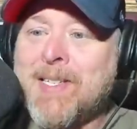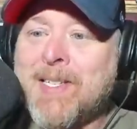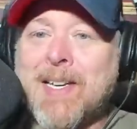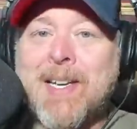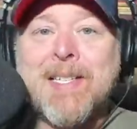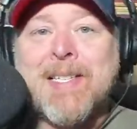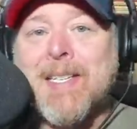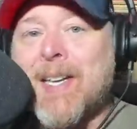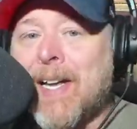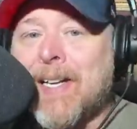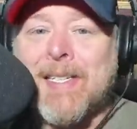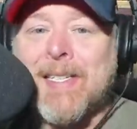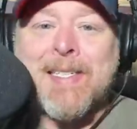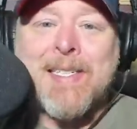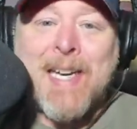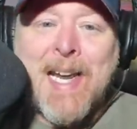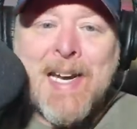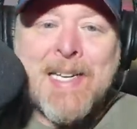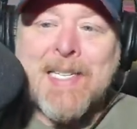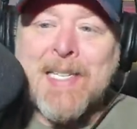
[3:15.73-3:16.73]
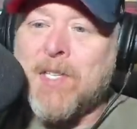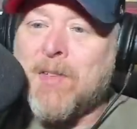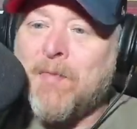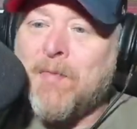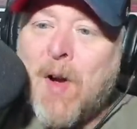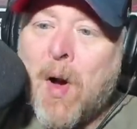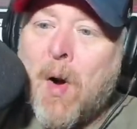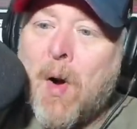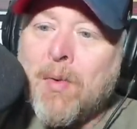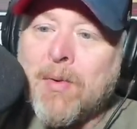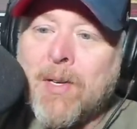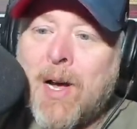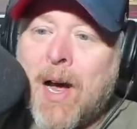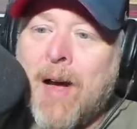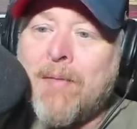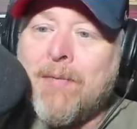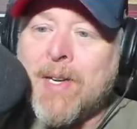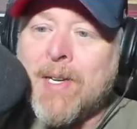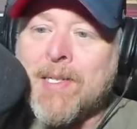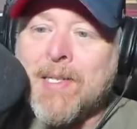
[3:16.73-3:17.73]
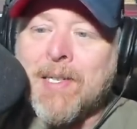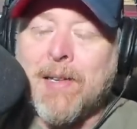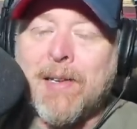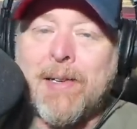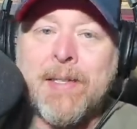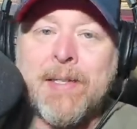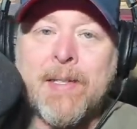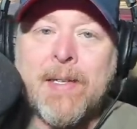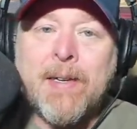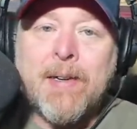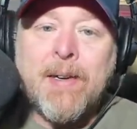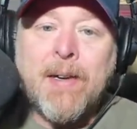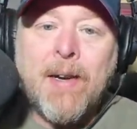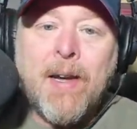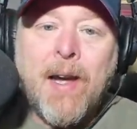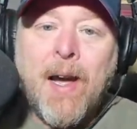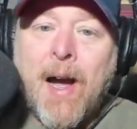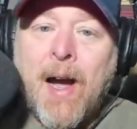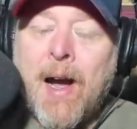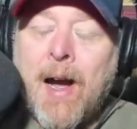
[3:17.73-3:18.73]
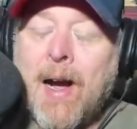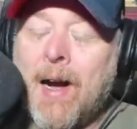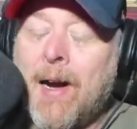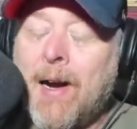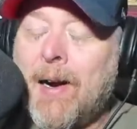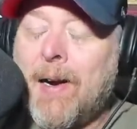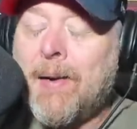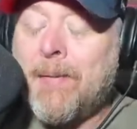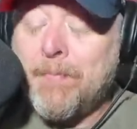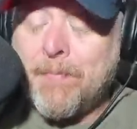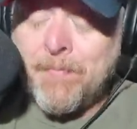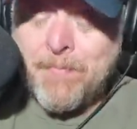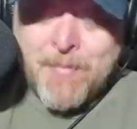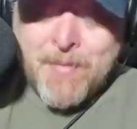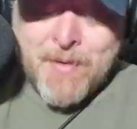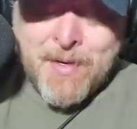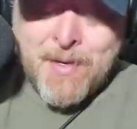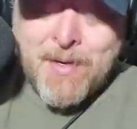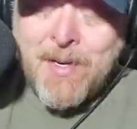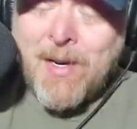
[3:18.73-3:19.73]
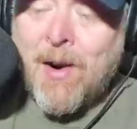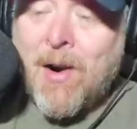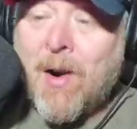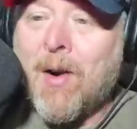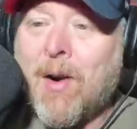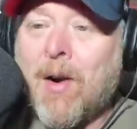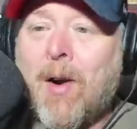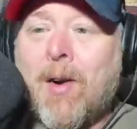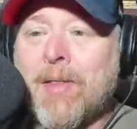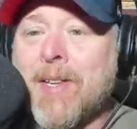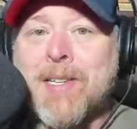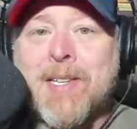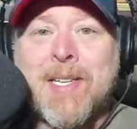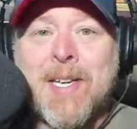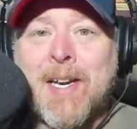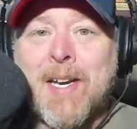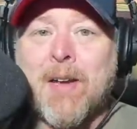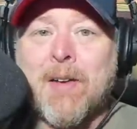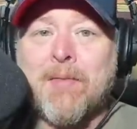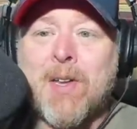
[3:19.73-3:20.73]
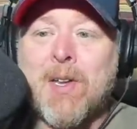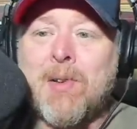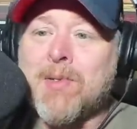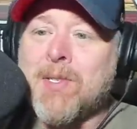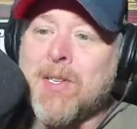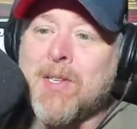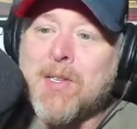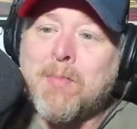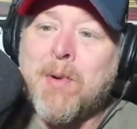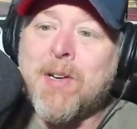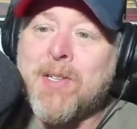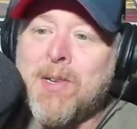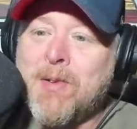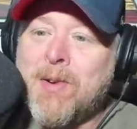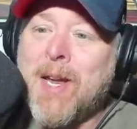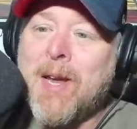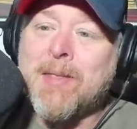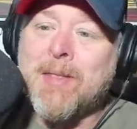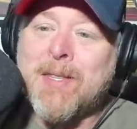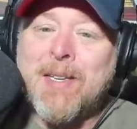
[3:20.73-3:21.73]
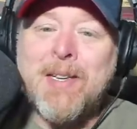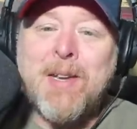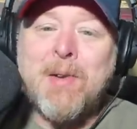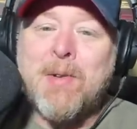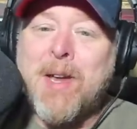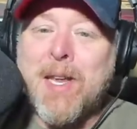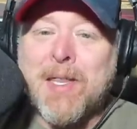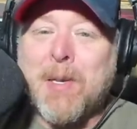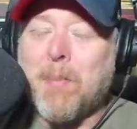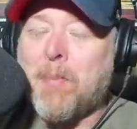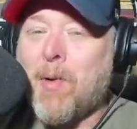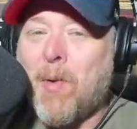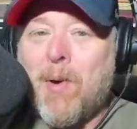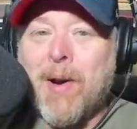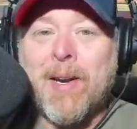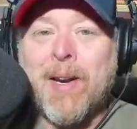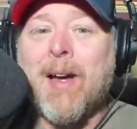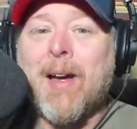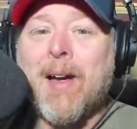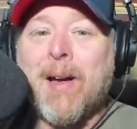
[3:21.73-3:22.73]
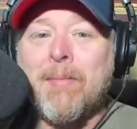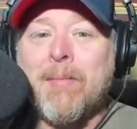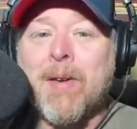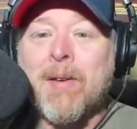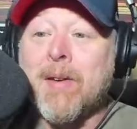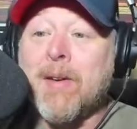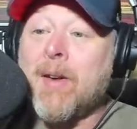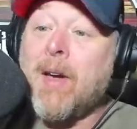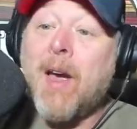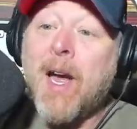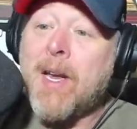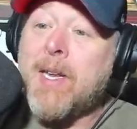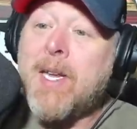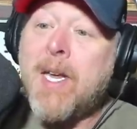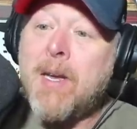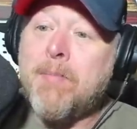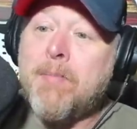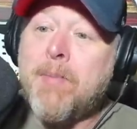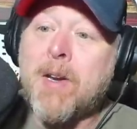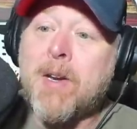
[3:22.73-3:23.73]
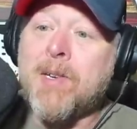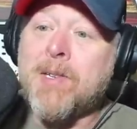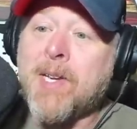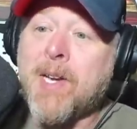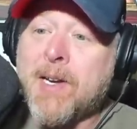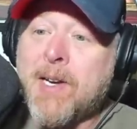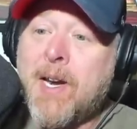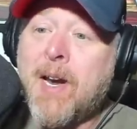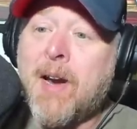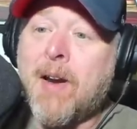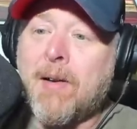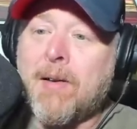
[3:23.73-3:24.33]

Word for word: It's not the Texans' fault, obviously, um, or, or the city of Houston's, but you get you get the point. I'm I kid because I care.